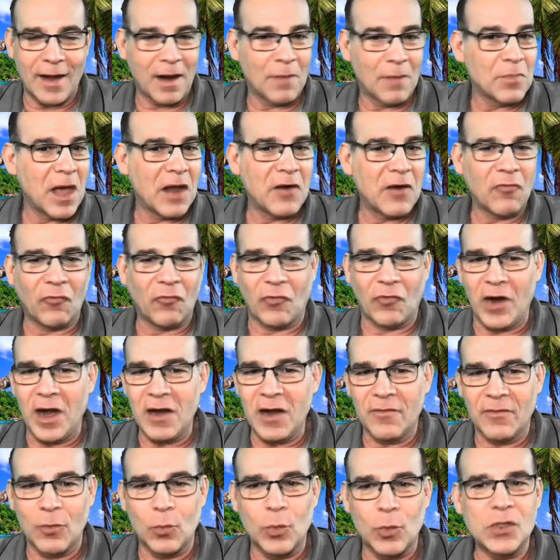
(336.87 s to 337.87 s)
I'm not afraid
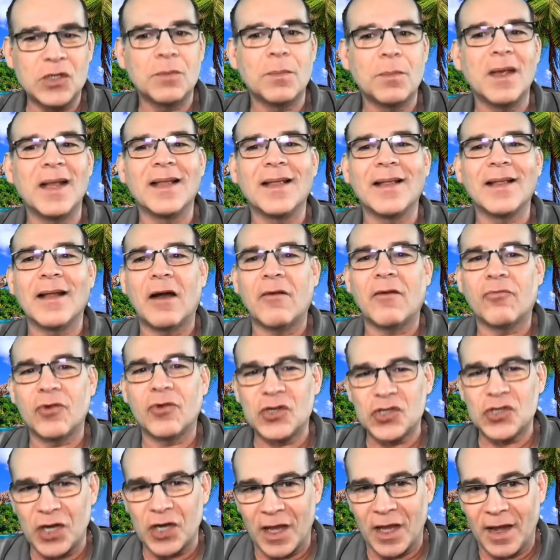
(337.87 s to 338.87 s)
of it. We should be
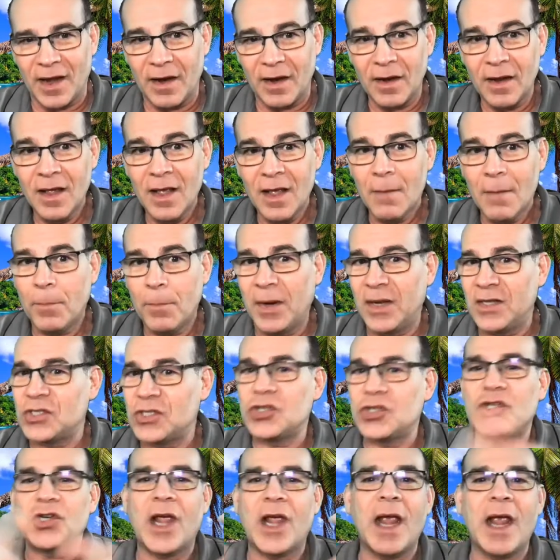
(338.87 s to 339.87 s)
leveraging it, but it's
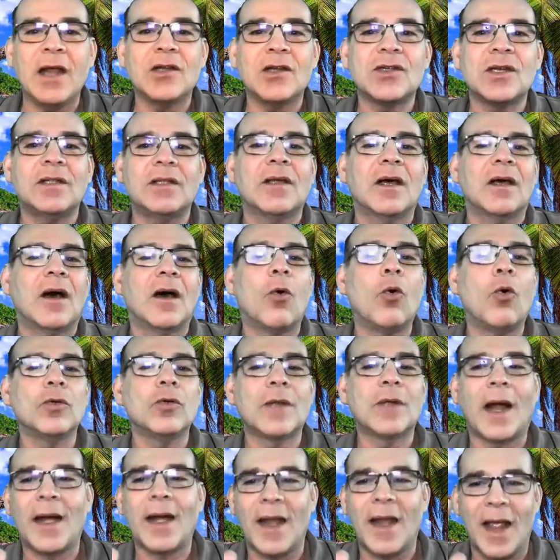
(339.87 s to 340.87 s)
changing the whole
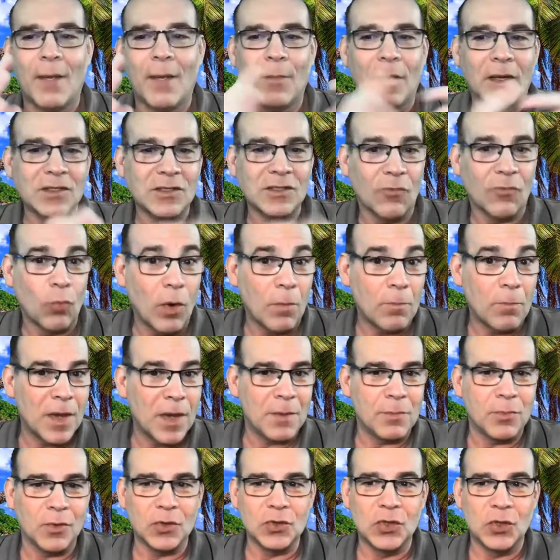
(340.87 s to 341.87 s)
dynamics of what
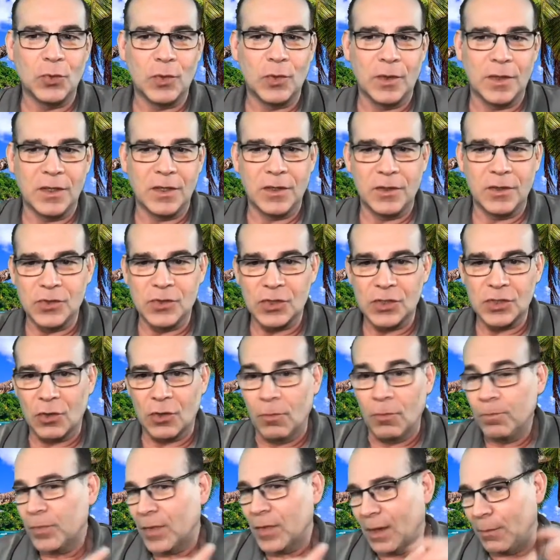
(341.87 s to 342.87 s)
people do and use. So
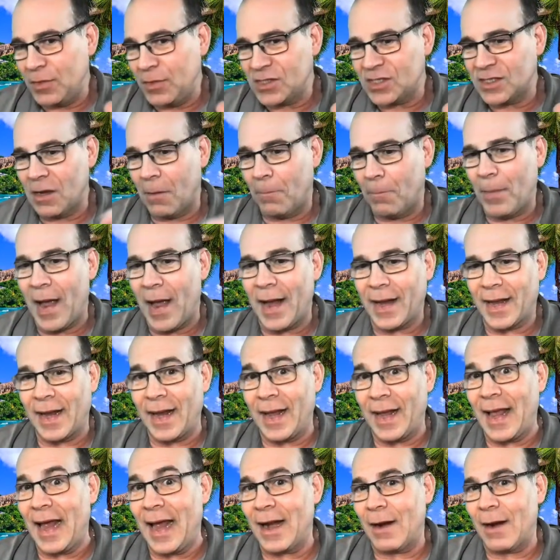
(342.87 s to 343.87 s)
let me step back and